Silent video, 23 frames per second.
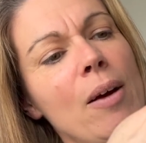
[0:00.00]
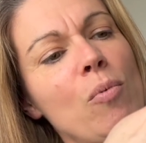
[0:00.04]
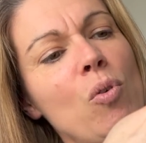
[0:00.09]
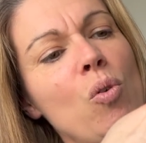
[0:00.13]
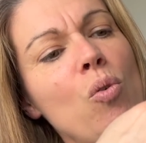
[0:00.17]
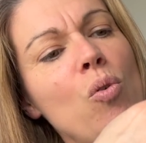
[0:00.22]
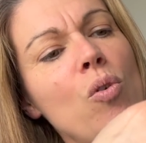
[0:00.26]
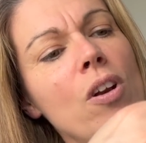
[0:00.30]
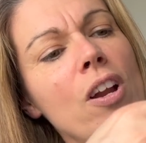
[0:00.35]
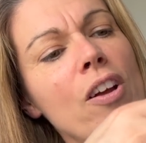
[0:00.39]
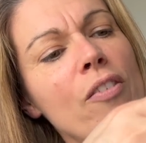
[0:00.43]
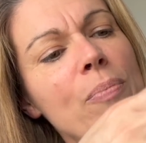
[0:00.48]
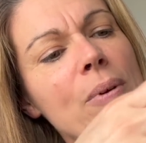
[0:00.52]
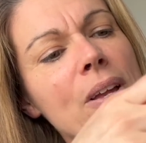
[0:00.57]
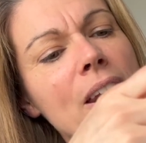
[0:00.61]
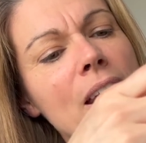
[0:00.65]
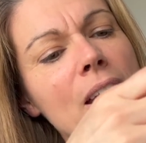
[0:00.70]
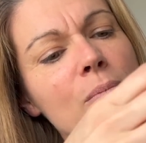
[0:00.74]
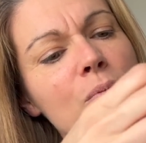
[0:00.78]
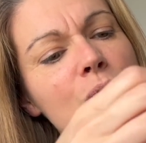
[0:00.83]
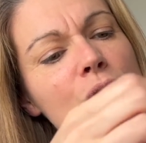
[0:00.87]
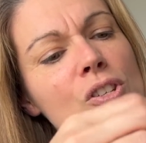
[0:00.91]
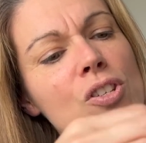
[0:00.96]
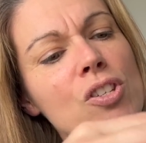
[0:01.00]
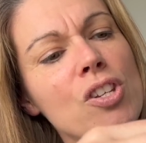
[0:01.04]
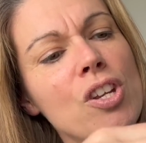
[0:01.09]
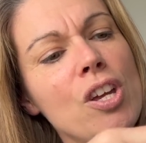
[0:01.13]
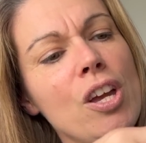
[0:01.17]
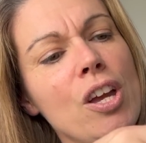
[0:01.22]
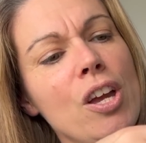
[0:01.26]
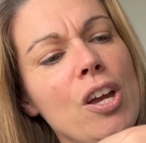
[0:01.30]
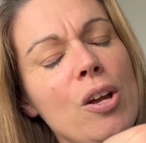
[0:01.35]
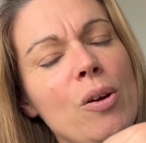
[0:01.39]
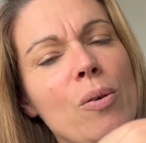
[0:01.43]
all I've been able to
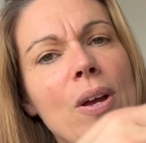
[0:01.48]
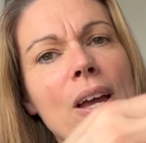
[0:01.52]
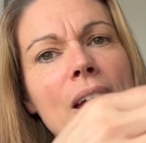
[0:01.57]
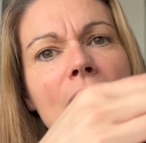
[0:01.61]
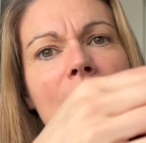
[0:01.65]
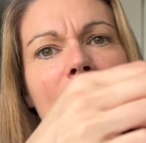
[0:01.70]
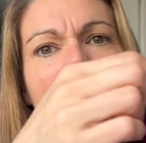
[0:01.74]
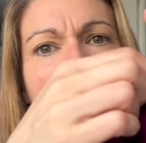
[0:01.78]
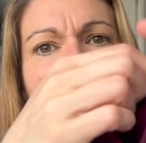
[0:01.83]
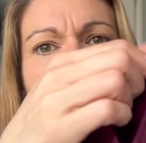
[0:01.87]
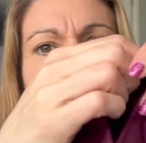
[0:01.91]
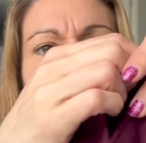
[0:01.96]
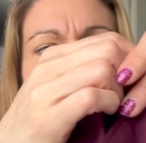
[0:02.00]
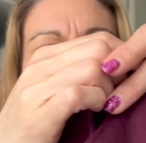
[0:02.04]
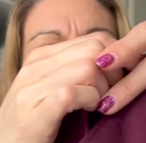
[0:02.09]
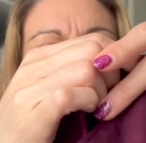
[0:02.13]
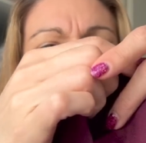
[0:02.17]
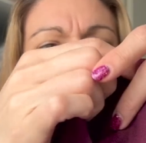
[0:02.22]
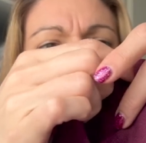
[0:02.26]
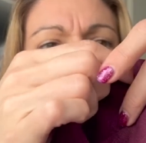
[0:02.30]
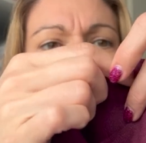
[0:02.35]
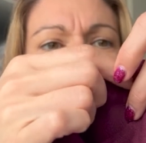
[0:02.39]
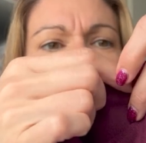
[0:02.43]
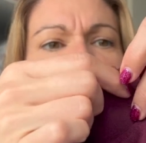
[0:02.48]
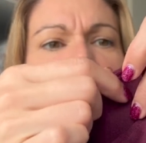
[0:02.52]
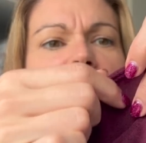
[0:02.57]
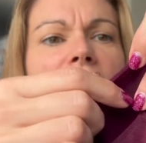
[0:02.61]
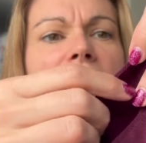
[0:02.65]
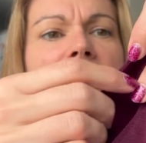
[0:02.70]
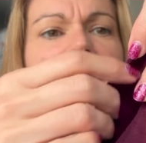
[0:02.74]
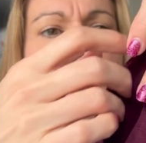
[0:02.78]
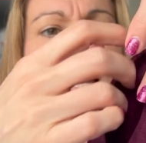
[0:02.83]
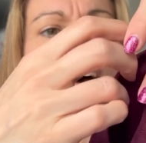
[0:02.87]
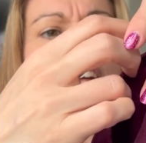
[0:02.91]
do is
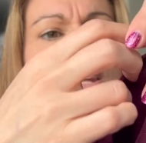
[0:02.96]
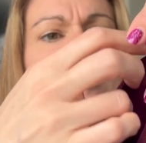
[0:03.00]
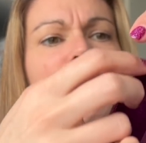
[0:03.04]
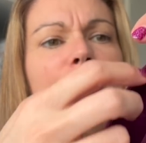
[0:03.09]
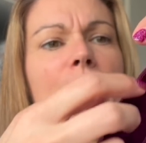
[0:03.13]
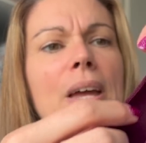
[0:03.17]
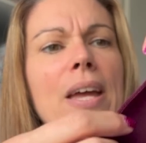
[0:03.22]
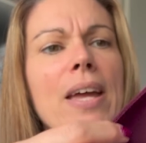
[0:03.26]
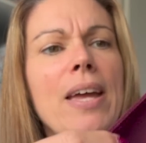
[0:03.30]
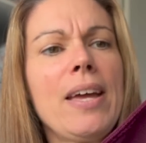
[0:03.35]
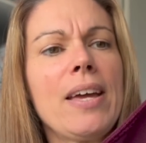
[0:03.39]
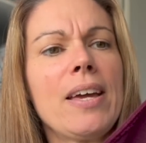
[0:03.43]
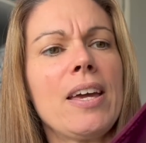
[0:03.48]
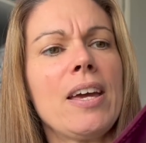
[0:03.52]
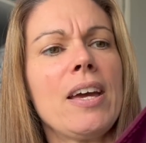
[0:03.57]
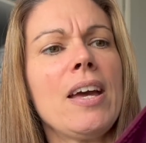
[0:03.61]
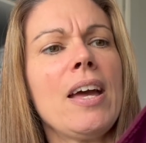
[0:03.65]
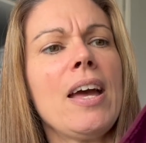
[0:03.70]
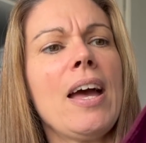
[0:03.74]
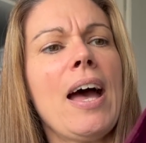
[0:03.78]
literally unpick